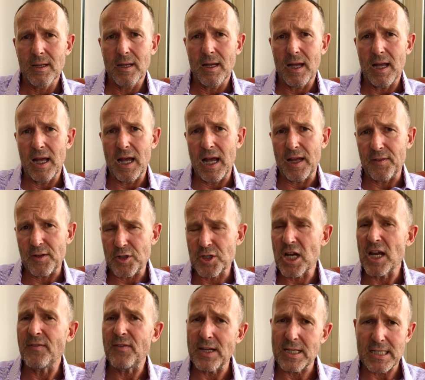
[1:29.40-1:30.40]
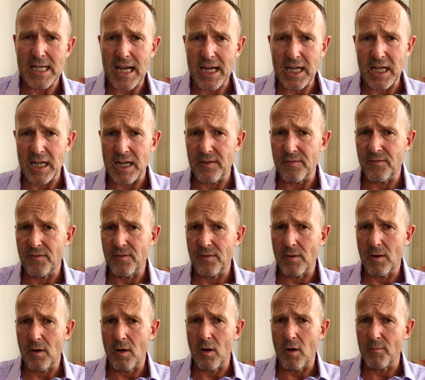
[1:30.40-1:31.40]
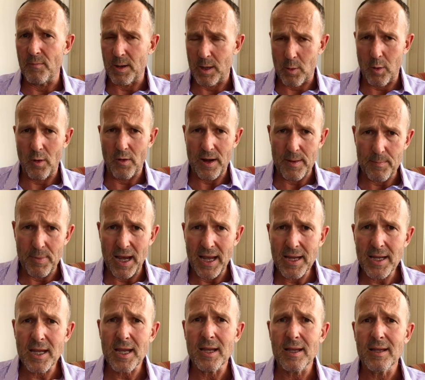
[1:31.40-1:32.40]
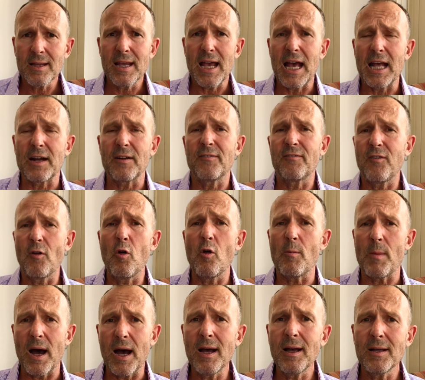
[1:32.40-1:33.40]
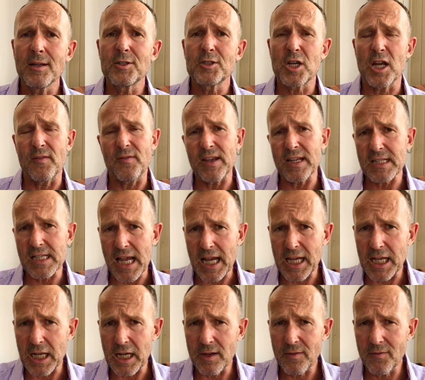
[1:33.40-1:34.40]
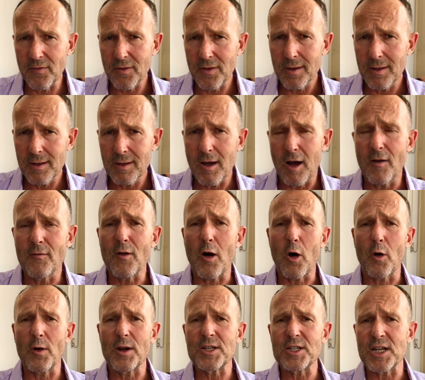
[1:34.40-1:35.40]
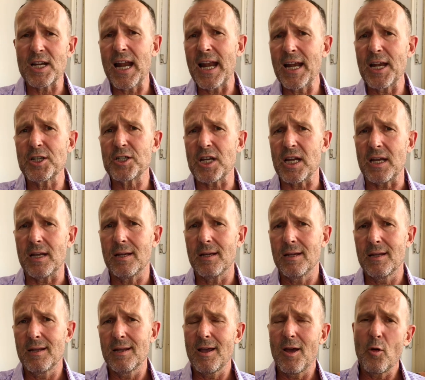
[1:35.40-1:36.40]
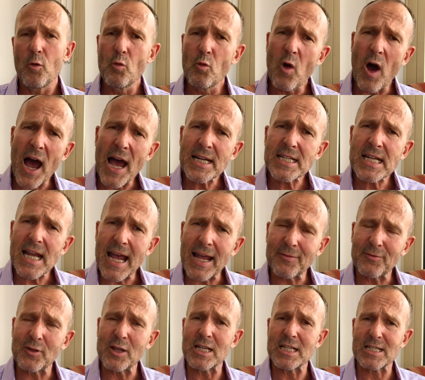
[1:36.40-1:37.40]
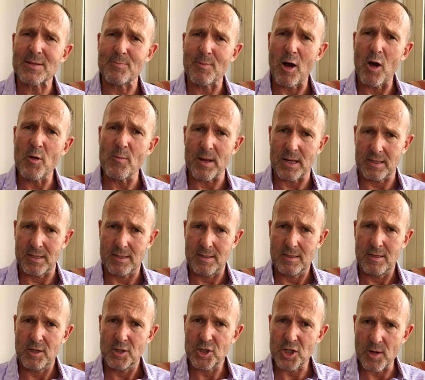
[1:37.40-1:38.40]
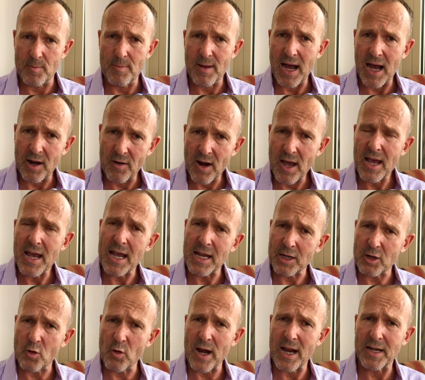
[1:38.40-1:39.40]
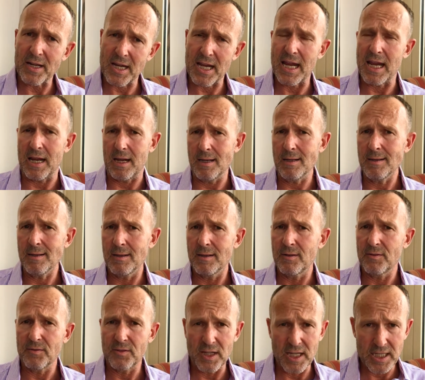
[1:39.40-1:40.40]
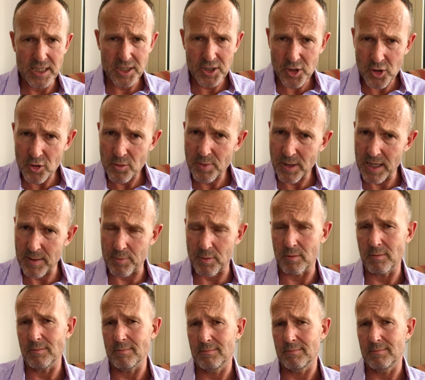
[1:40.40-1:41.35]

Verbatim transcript: the chief executive of Macquarie Bank and a former chief executive of Origin Energy. Right at this moment, Shemara and Grant King, these two people